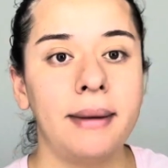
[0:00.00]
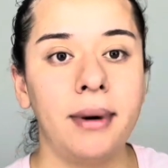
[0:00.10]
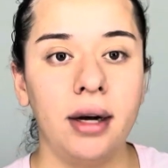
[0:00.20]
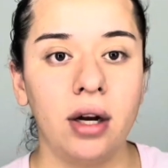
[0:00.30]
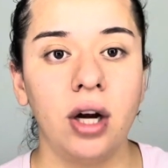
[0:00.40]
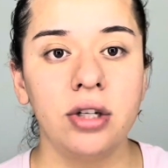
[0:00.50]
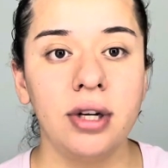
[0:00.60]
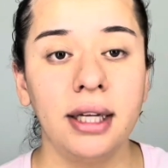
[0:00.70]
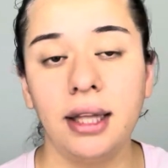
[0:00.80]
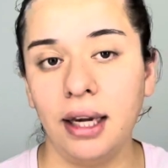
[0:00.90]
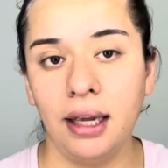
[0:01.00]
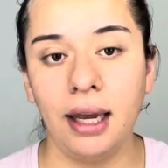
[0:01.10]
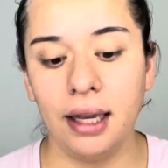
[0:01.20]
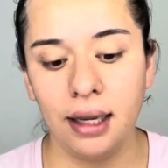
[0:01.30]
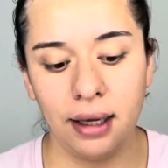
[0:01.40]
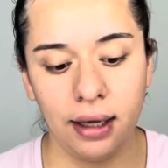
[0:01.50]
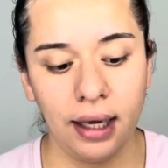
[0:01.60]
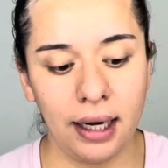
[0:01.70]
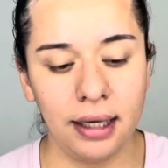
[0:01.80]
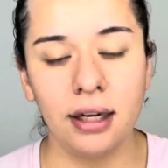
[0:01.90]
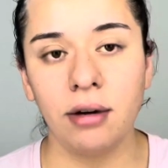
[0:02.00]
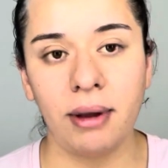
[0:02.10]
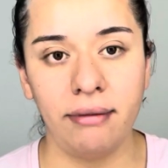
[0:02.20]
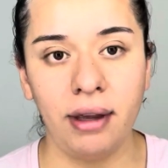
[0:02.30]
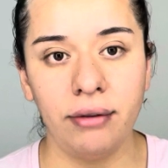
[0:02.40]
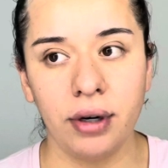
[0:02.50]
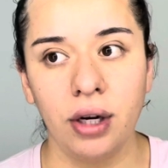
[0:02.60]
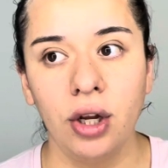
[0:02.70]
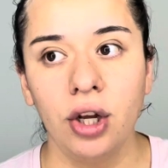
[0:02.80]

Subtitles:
I bought a contract, and it ended on my favor.